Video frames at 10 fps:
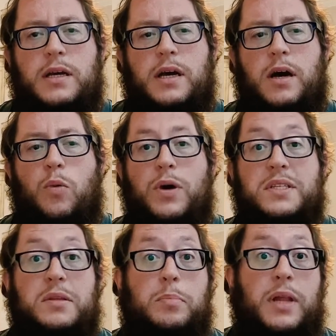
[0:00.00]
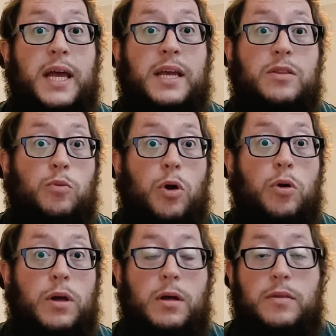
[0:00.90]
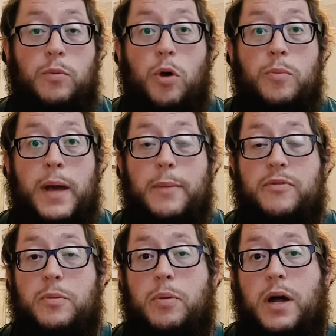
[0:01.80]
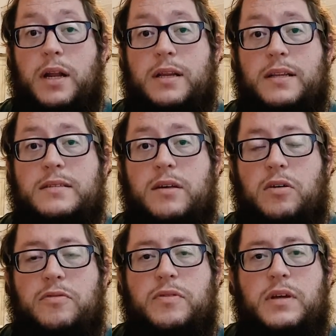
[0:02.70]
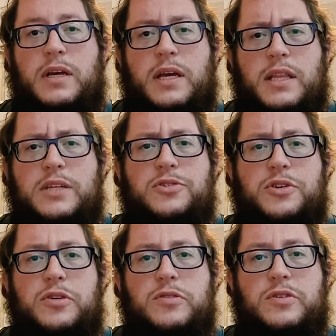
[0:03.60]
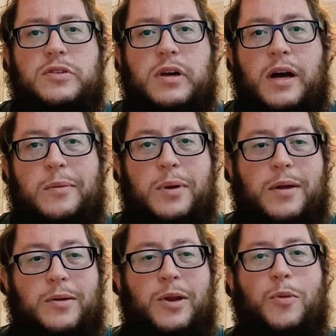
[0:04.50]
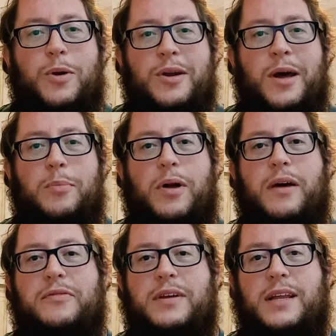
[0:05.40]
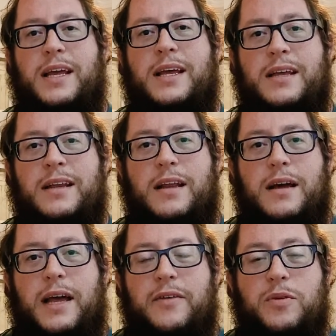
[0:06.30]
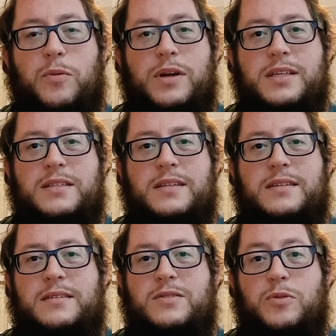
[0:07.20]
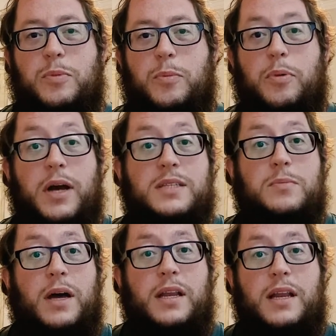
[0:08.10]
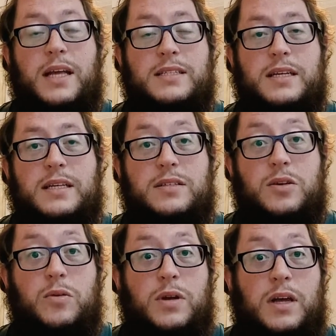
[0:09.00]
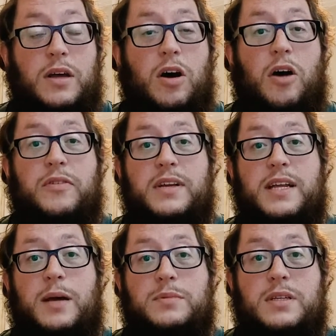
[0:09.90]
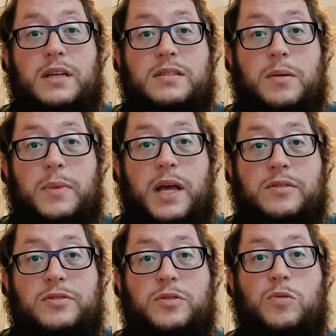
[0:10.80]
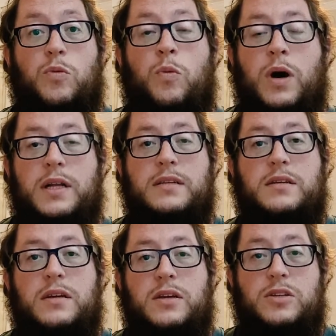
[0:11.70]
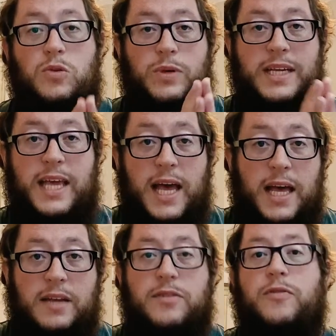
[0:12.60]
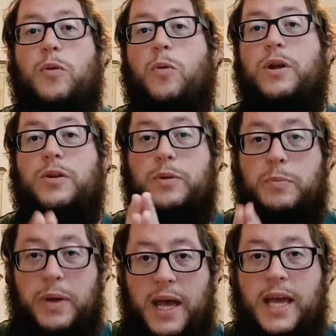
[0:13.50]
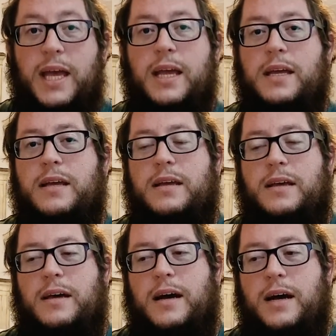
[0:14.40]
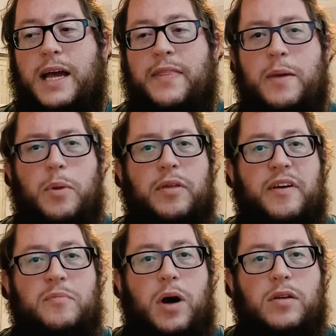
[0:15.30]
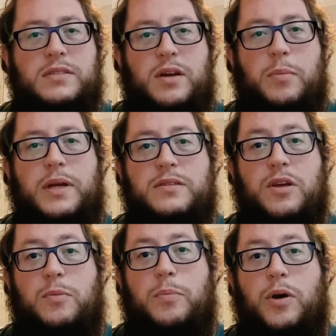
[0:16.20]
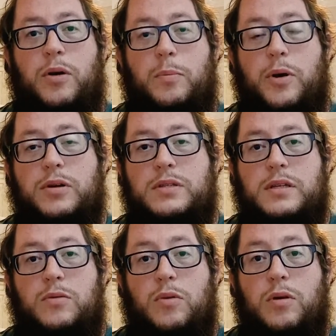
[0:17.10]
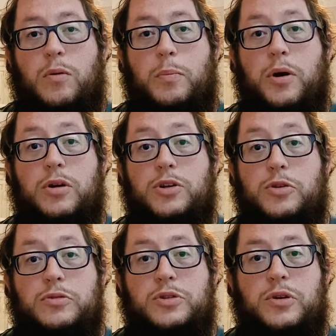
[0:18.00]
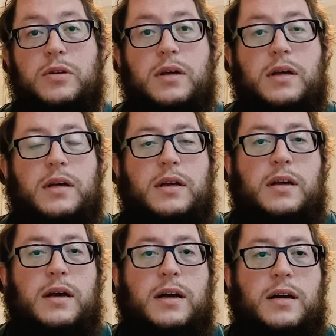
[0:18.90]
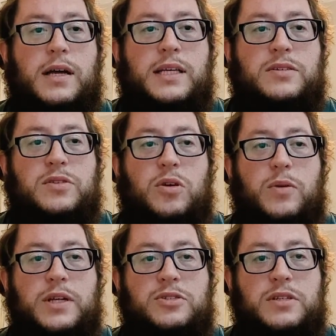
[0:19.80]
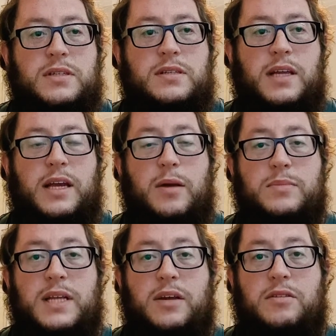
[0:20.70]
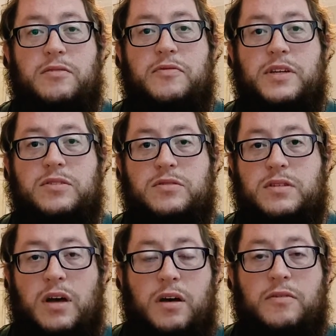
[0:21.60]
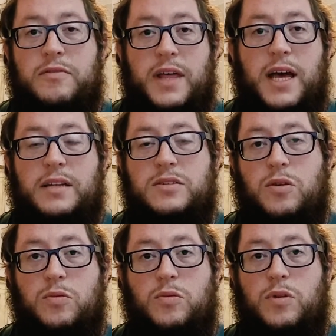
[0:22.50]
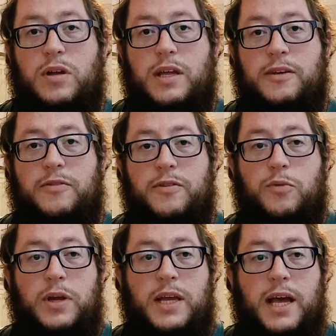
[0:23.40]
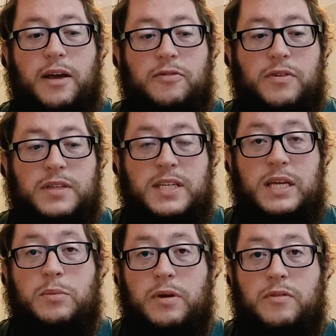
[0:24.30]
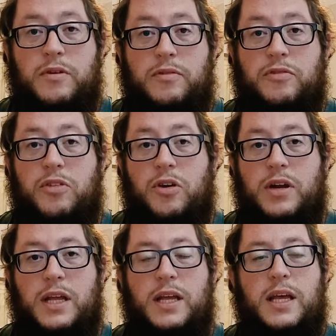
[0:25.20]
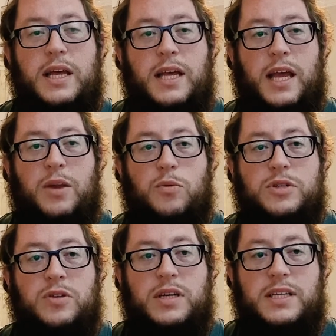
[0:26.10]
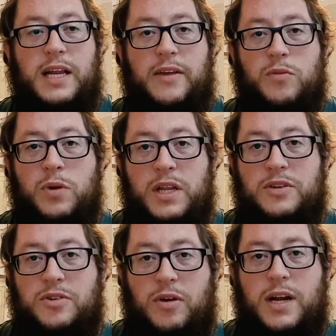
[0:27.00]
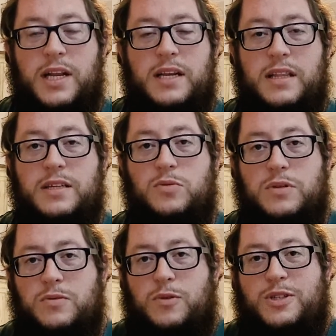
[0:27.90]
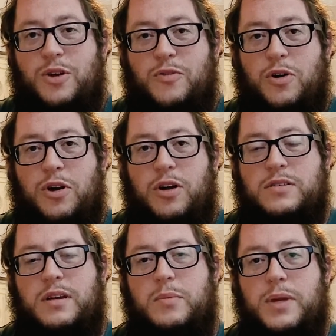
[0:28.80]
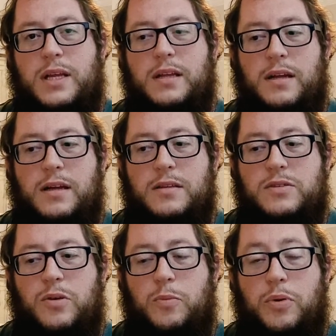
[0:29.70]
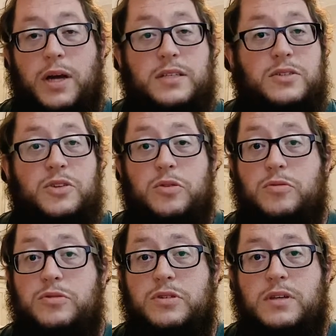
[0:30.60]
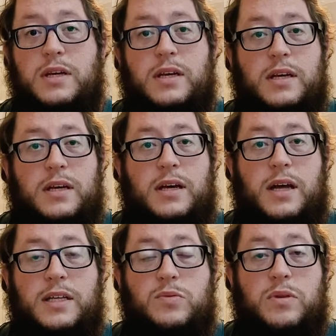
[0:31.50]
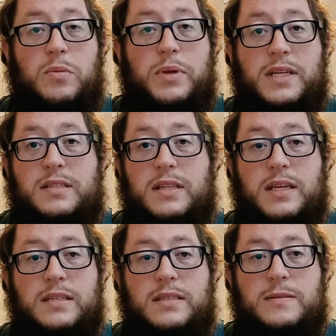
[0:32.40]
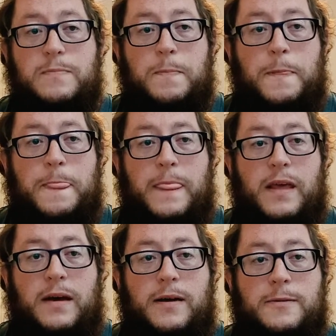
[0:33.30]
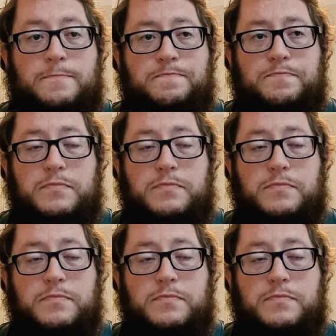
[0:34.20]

Uh, what's the plan, the road, the roadmap for the product itself? These are huge, uh, but you know we're a nonprofit, and uh, everyone is is super price-minded as it is. So oftentimes it does come down to what do we get for what do we pay, uh, and they both have models that are based on per person or, or per user, uh, and so it just it comes down to the features of that. So if if we have a team of, of thirty and we're trying to get everyone integrated into this, what's what's the overall cost going to be? Uh, so price is huge. Uh, that's one of the biggest things. Um,